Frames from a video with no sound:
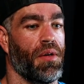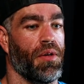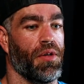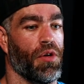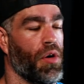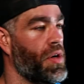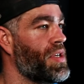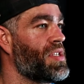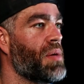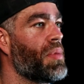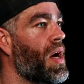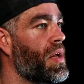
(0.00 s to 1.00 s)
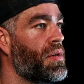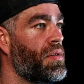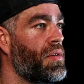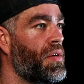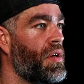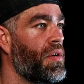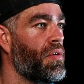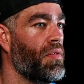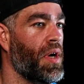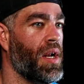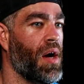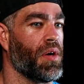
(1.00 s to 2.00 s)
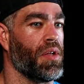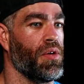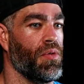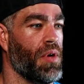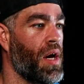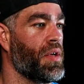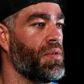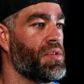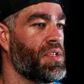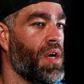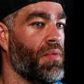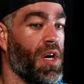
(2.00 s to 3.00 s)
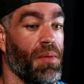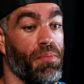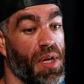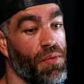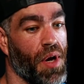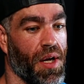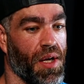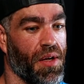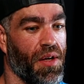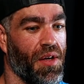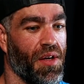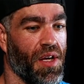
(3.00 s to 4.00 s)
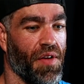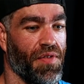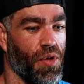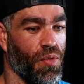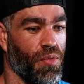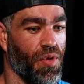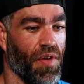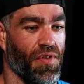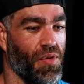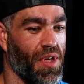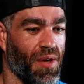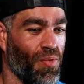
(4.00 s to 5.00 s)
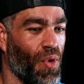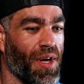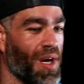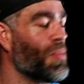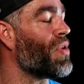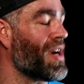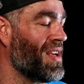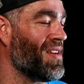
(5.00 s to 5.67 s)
you're already a step behind. Yeah. Right? How can you stay ready, be ready if you didn't wake up ready?